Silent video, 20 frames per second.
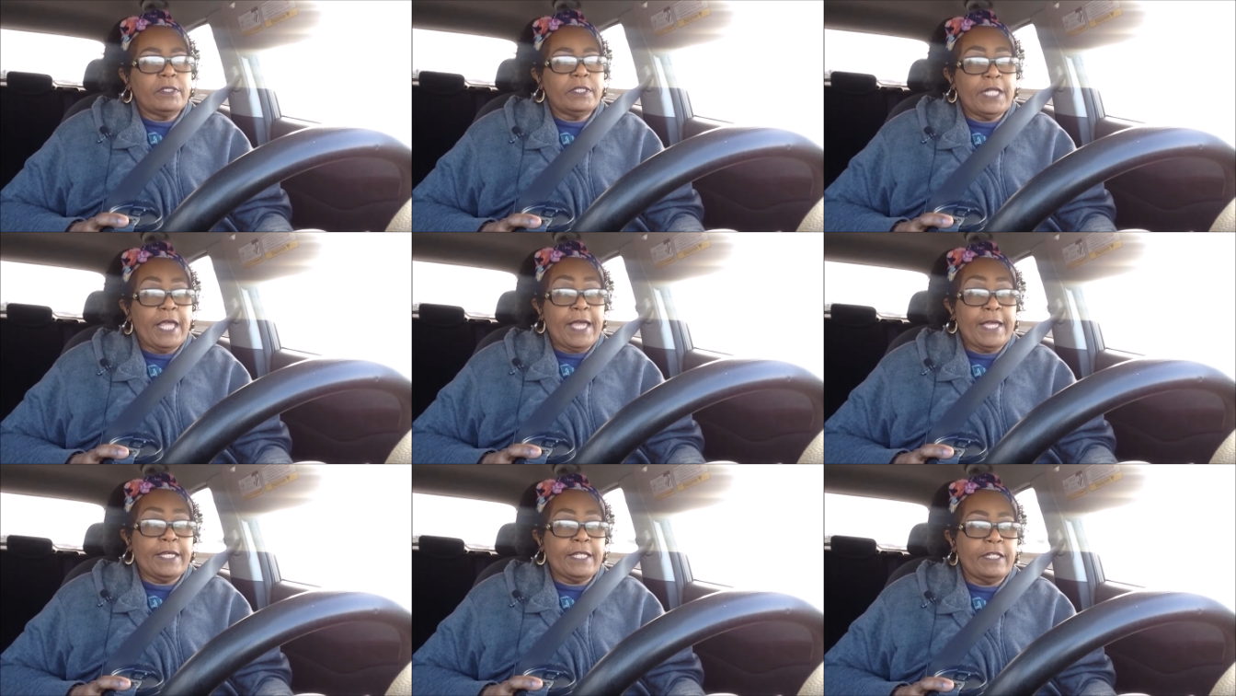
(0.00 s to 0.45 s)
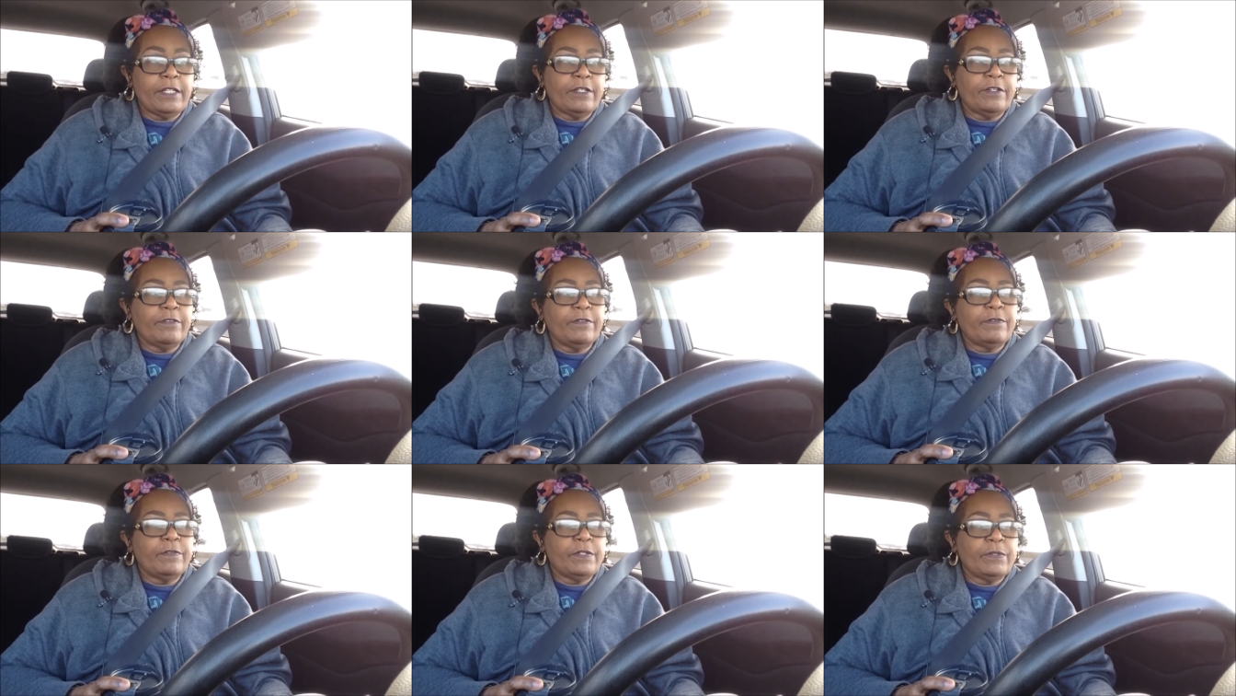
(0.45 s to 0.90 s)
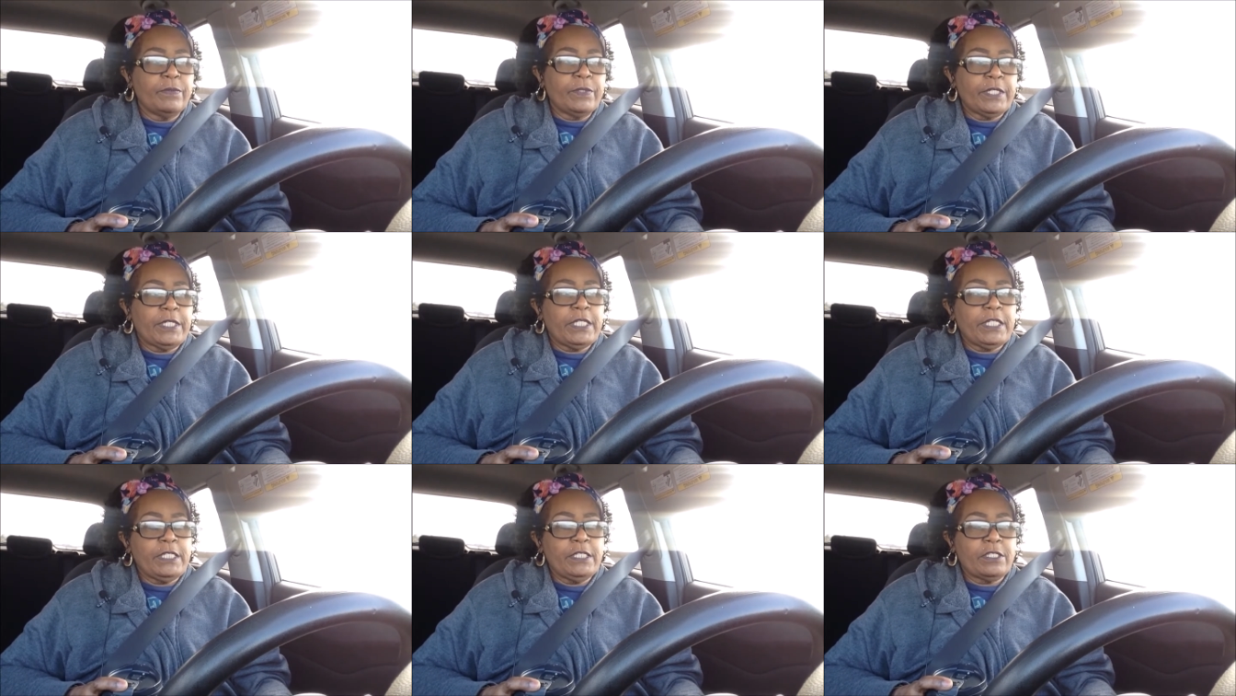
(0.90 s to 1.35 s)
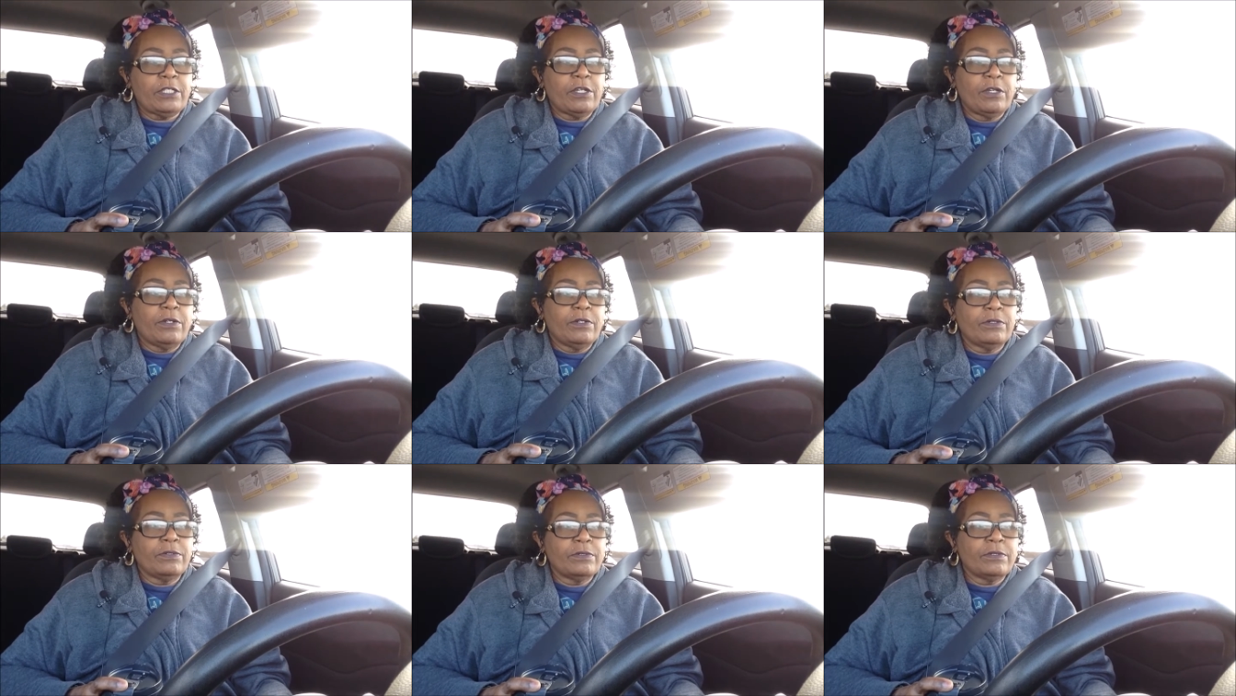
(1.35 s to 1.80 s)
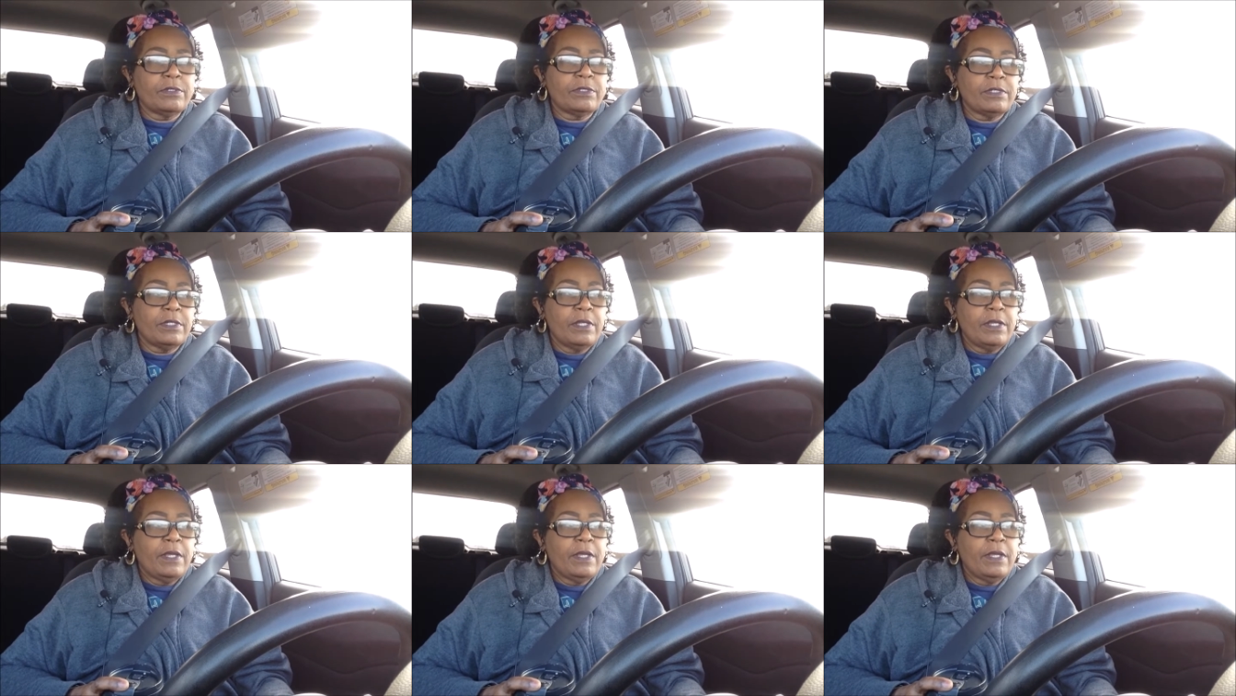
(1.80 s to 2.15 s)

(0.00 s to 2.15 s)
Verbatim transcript: negative with ketones.